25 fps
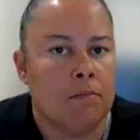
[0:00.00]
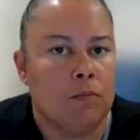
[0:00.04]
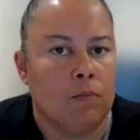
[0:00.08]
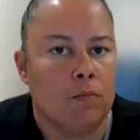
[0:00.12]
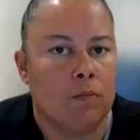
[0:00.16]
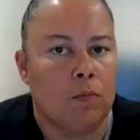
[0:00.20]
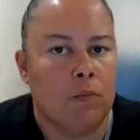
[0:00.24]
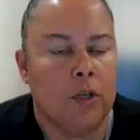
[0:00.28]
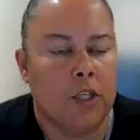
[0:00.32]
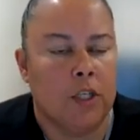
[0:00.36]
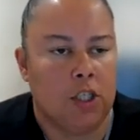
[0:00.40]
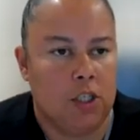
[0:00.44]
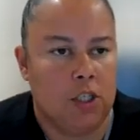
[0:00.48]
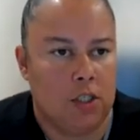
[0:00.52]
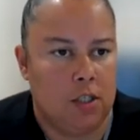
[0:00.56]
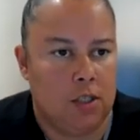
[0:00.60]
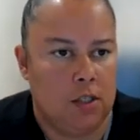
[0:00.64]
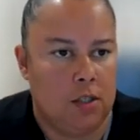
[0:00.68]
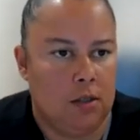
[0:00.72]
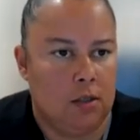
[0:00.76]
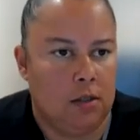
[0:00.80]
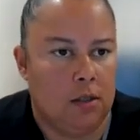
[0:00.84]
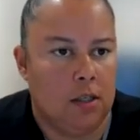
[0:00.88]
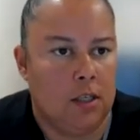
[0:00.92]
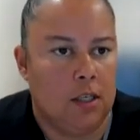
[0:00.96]

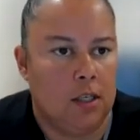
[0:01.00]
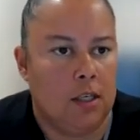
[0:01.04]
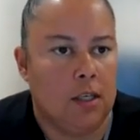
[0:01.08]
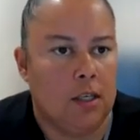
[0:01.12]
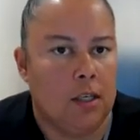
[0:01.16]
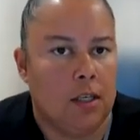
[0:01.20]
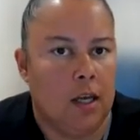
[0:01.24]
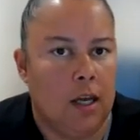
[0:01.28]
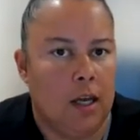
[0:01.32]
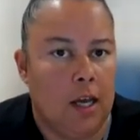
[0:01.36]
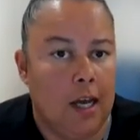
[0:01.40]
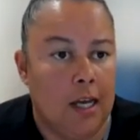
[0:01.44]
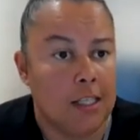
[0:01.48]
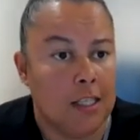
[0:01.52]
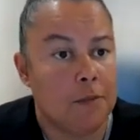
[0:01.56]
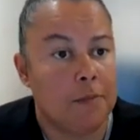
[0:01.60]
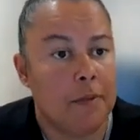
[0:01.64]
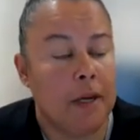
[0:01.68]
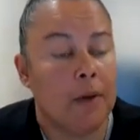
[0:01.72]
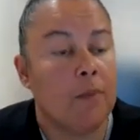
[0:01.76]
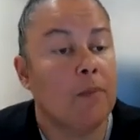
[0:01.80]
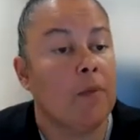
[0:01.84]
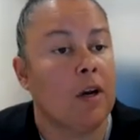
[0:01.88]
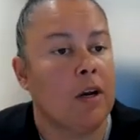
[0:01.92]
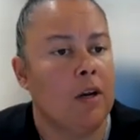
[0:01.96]
which has
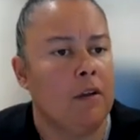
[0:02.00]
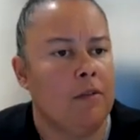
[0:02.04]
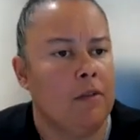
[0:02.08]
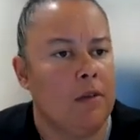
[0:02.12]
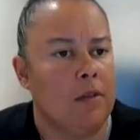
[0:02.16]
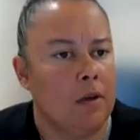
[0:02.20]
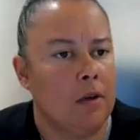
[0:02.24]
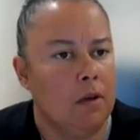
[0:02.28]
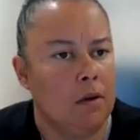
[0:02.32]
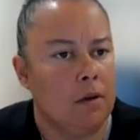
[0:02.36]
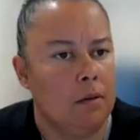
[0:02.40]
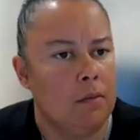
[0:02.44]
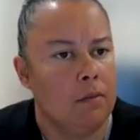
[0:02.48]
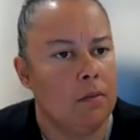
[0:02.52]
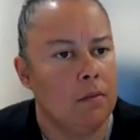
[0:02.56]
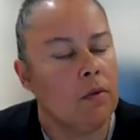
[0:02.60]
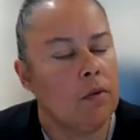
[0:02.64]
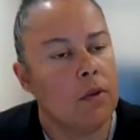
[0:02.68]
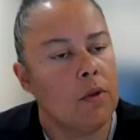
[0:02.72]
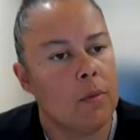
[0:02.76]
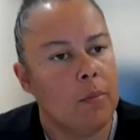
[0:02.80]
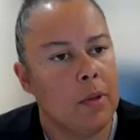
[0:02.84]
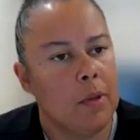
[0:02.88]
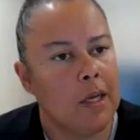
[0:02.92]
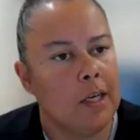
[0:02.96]
been one of the
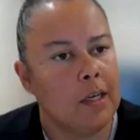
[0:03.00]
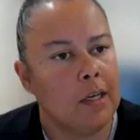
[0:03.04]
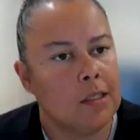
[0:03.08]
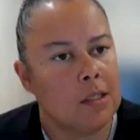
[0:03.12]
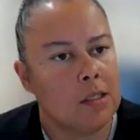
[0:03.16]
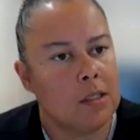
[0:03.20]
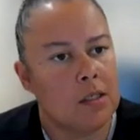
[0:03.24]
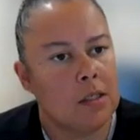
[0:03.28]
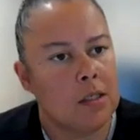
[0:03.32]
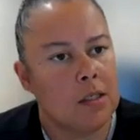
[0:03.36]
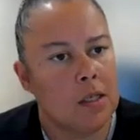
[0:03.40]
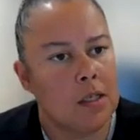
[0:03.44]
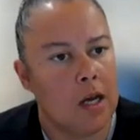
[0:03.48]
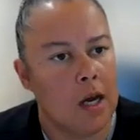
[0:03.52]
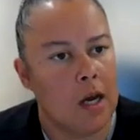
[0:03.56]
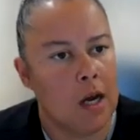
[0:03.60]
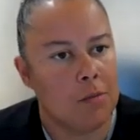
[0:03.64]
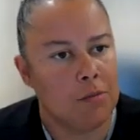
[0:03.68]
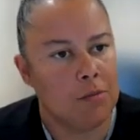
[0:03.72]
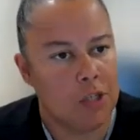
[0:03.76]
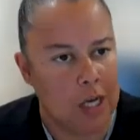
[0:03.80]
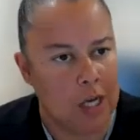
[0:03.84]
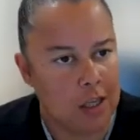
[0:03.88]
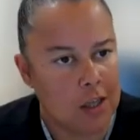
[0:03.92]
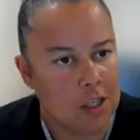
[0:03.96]
biggest
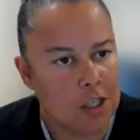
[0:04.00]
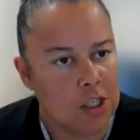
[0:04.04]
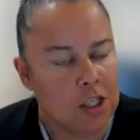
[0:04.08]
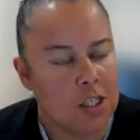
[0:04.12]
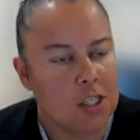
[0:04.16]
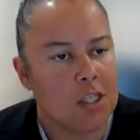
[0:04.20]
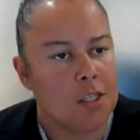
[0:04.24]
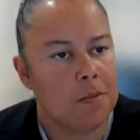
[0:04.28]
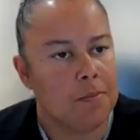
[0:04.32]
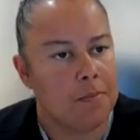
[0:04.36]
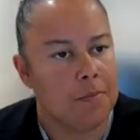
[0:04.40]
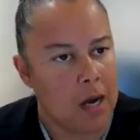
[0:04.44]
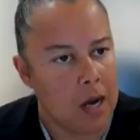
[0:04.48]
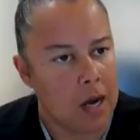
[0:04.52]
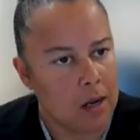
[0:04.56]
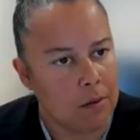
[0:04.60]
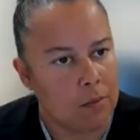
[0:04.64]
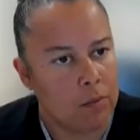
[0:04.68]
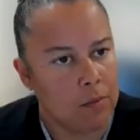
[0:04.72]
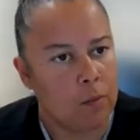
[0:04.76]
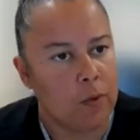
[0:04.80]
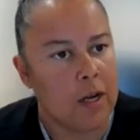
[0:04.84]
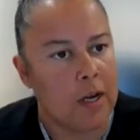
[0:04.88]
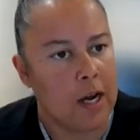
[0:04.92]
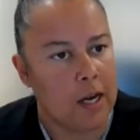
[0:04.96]
challenges, but
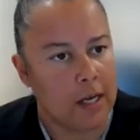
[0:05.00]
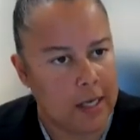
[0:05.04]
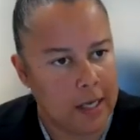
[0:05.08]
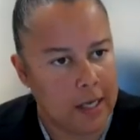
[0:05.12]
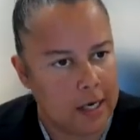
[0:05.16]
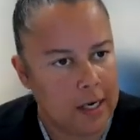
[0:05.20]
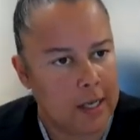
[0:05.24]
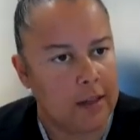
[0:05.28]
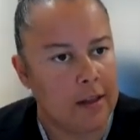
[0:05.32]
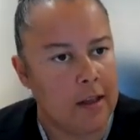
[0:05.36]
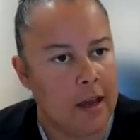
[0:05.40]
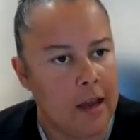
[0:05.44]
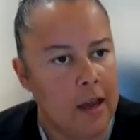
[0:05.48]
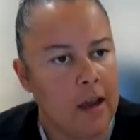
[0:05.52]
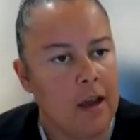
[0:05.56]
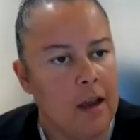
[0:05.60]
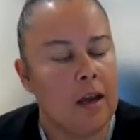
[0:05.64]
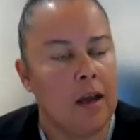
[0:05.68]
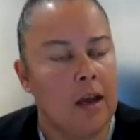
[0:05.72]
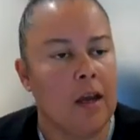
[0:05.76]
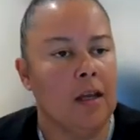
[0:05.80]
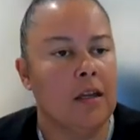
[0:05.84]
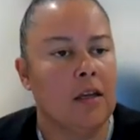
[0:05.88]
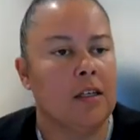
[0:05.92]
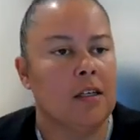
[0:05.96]
we are getting there,
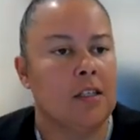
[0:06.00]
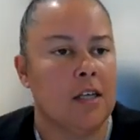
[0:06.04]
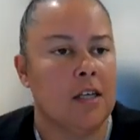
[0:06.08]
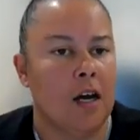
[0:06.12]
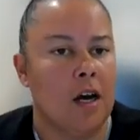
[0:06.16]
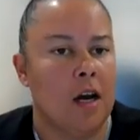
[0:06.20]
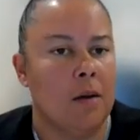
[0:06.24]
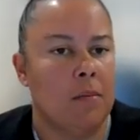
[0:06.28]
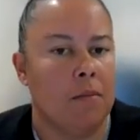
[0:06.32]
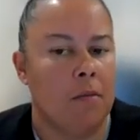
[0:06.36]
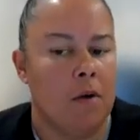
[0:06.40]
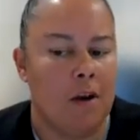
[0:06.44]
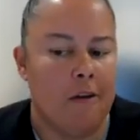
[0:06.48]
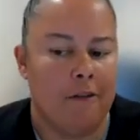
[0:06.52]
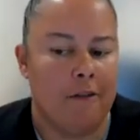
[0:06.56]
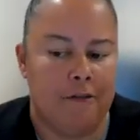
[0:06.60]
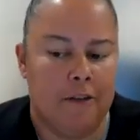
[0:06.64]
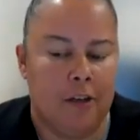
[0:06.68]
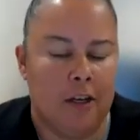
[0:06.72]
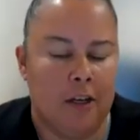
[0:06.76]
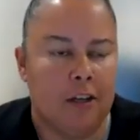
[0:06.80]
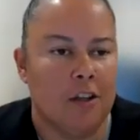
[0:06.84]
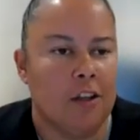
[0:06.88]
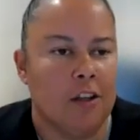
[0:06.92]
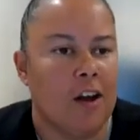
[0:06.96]
and I
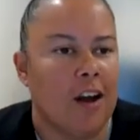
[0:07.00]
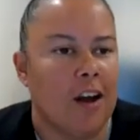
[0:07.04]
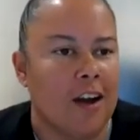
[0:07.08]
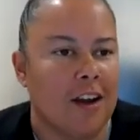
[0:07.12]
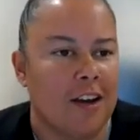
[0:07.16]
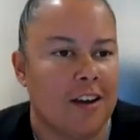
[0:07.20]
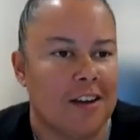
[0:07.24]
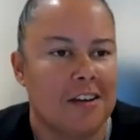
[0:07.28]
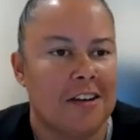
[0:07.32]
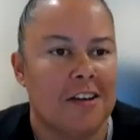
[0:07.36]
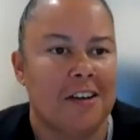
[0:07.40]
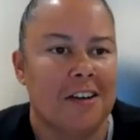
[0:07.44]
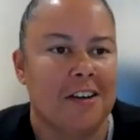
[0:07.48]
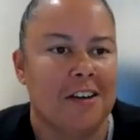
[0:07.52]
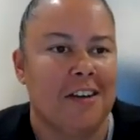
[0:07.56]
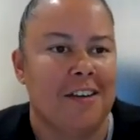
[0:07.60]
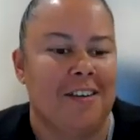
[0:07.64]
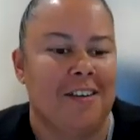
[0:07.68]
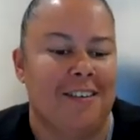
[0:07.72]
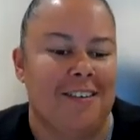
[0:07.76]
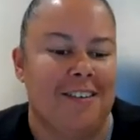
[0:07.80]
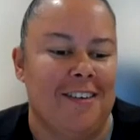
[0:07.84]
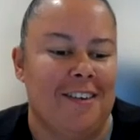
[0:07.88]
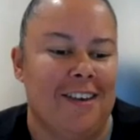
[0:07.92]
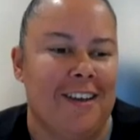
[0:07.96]
feel like
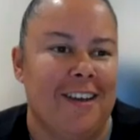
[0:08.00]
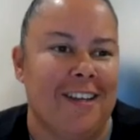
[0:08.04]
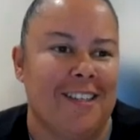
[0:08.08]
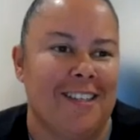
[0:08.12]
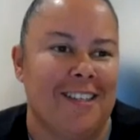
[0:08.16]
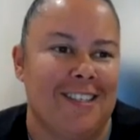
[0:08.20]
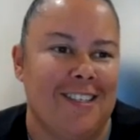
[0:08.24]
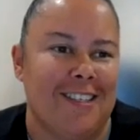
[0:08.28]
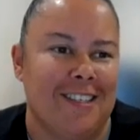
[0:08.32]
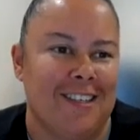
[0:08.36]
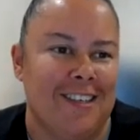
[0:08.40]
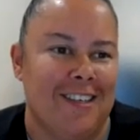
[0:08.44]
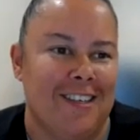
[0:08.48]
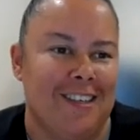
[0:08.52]
it's